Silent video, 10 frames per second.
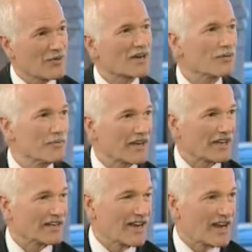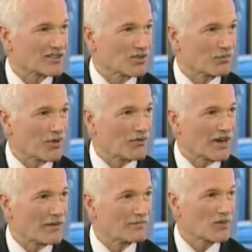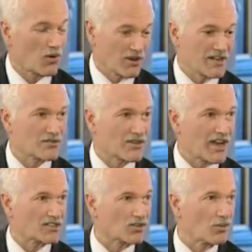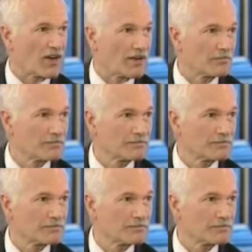Why don't we make it a national program or an international one?